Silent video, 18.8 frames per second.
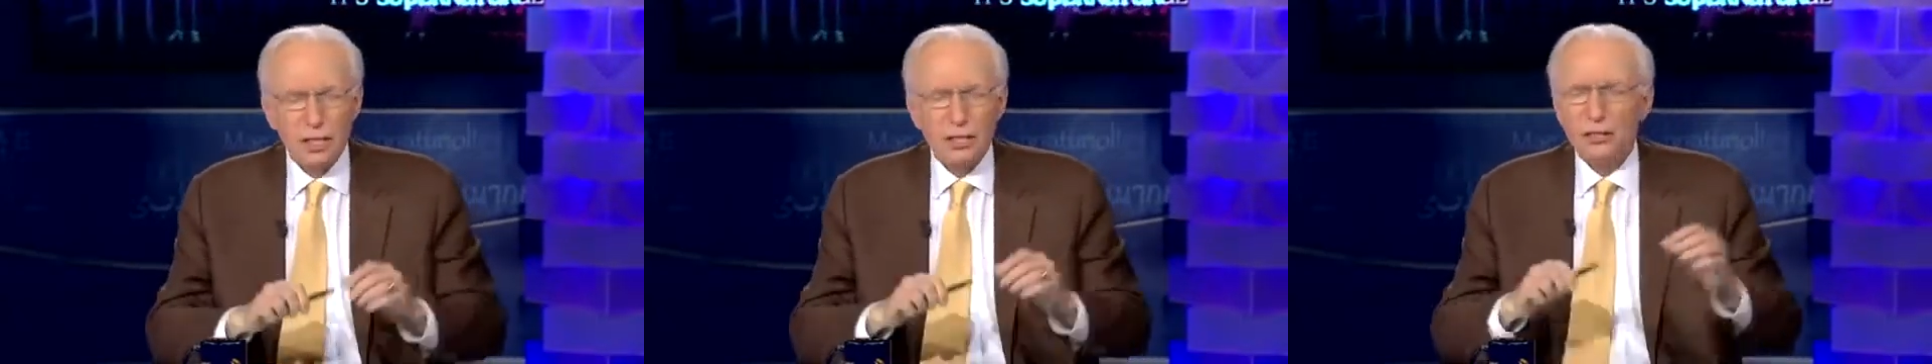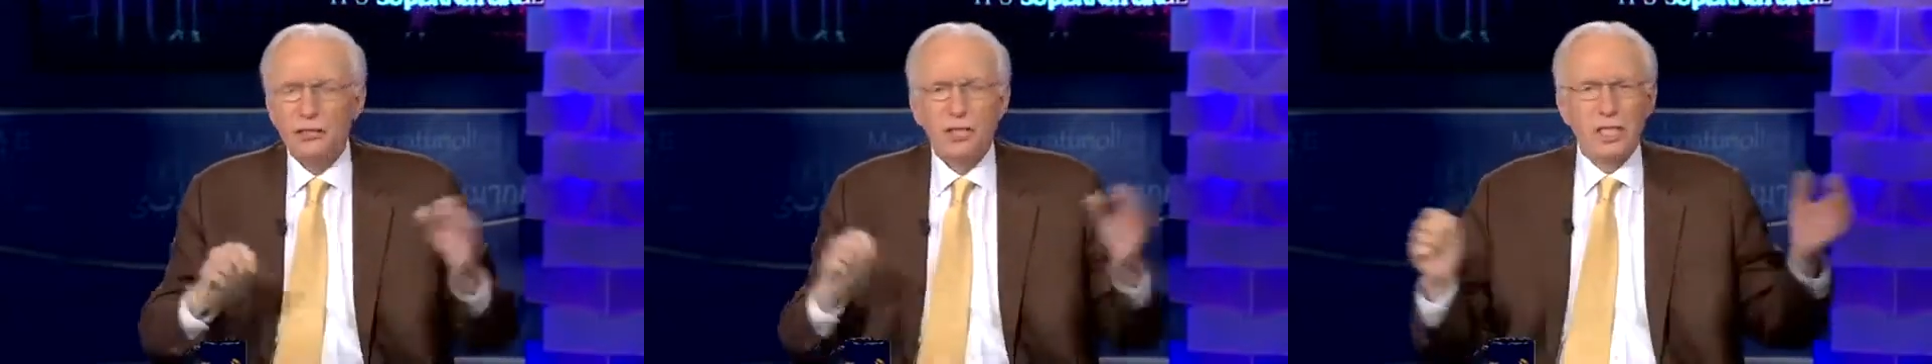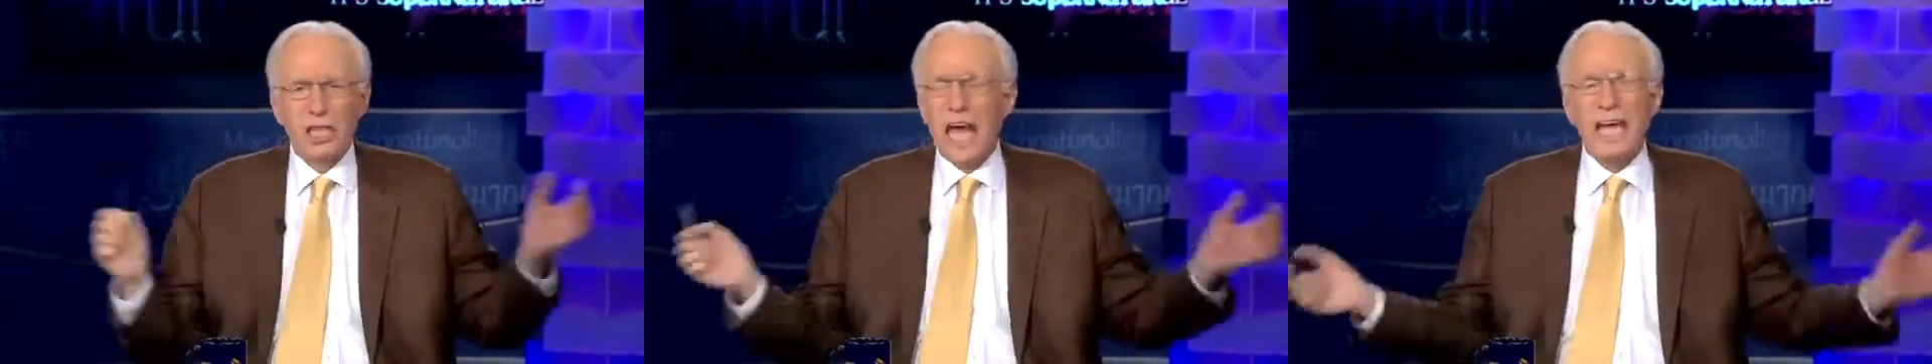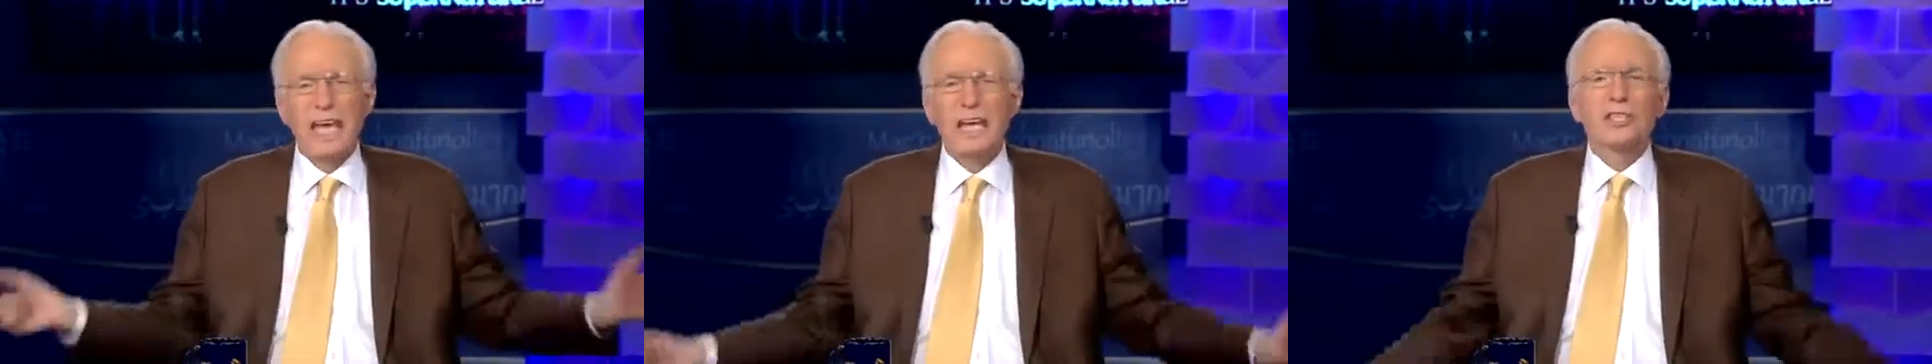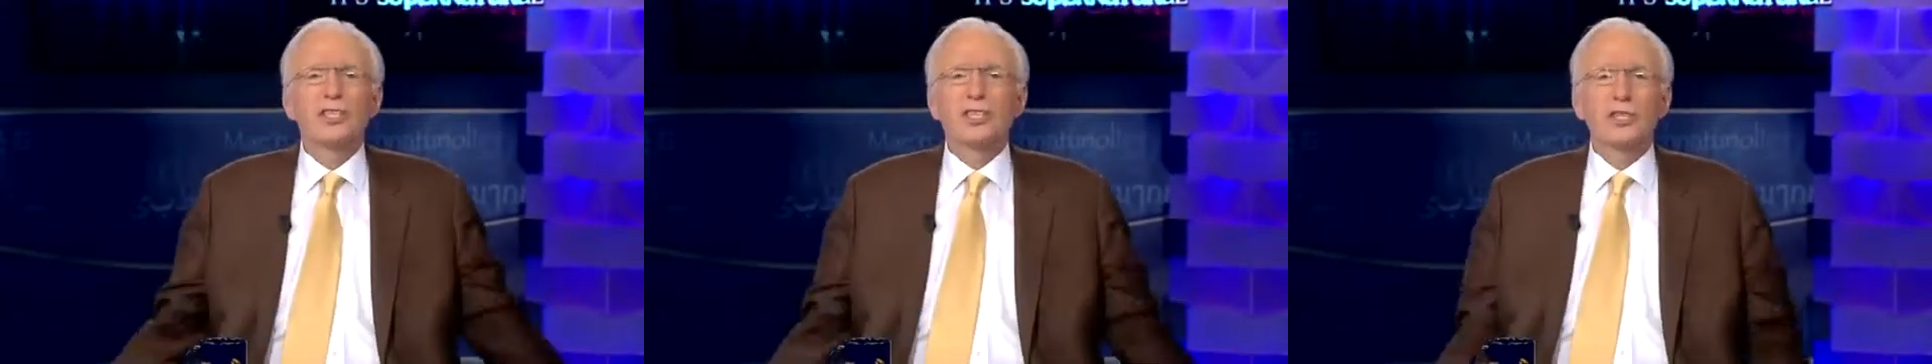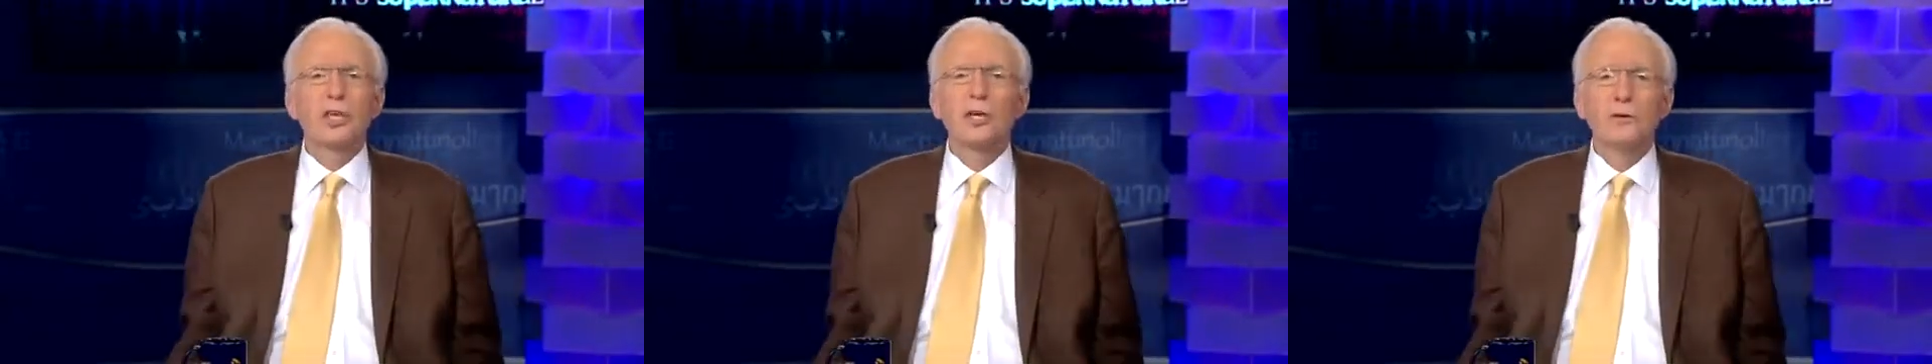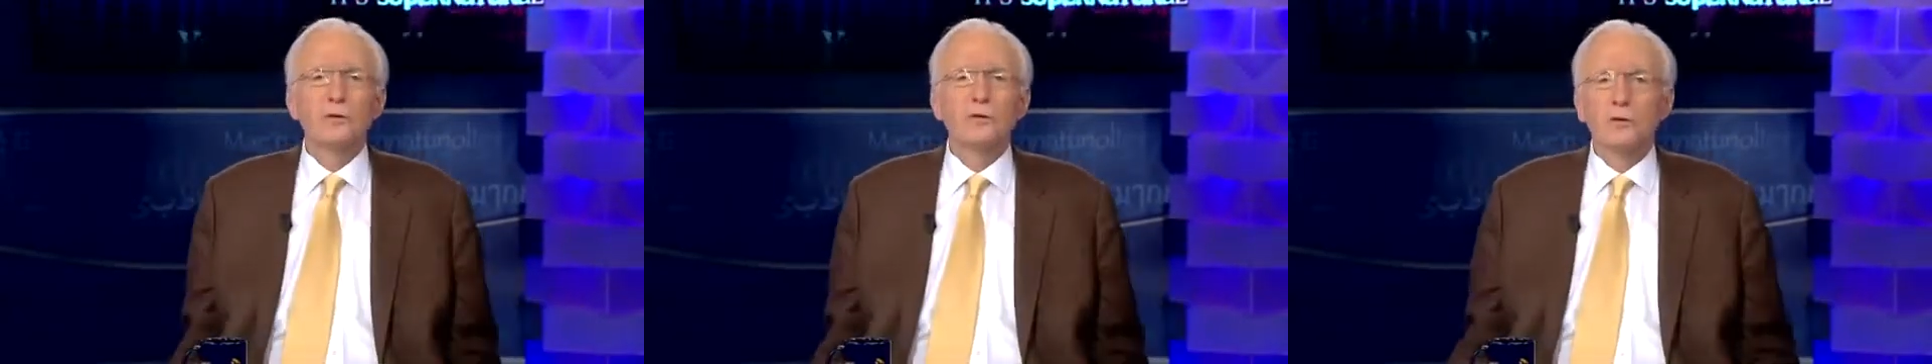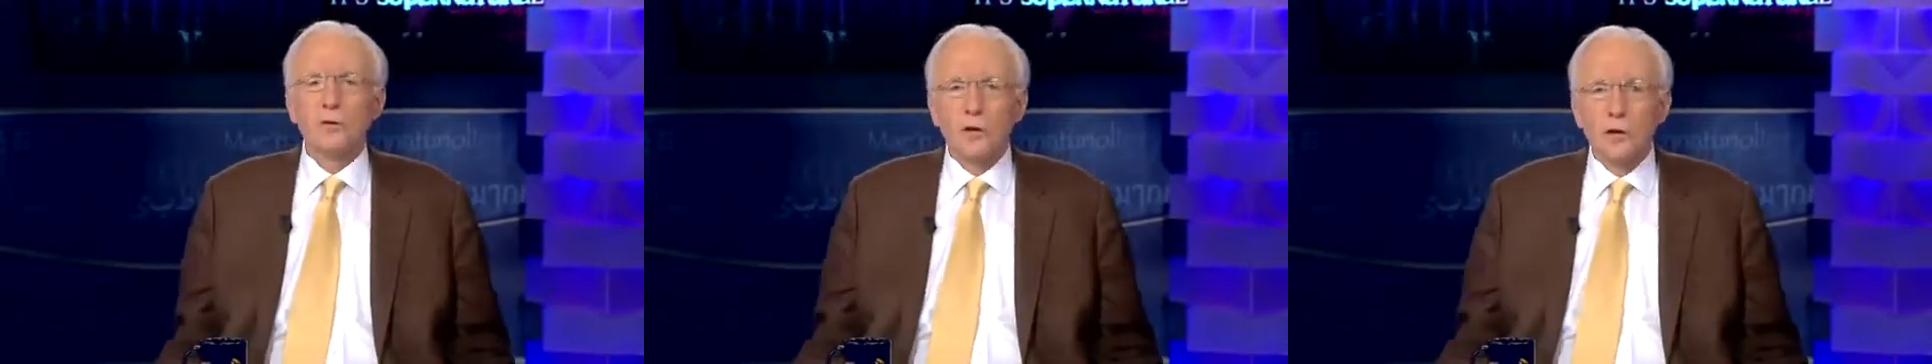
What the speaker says: You say it's too